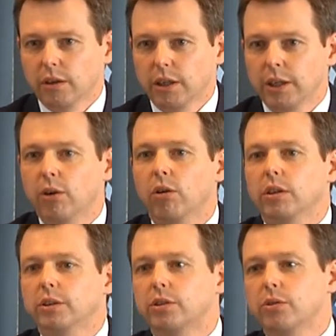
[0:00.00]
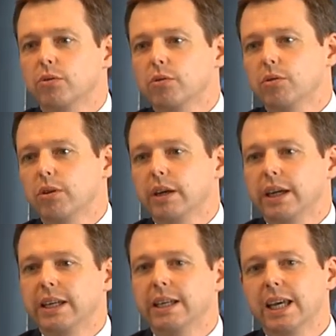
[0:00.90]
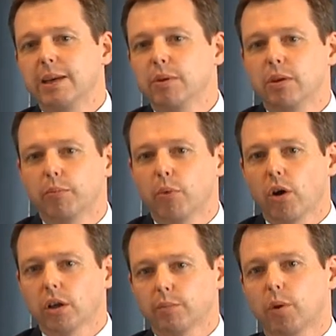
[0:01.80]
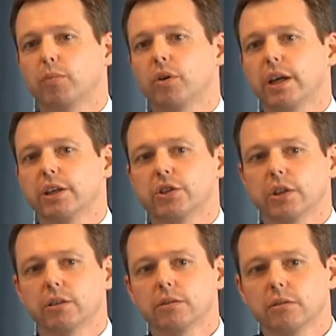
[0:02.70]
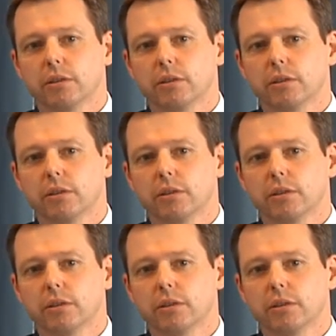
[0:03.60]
in order to enable a broader population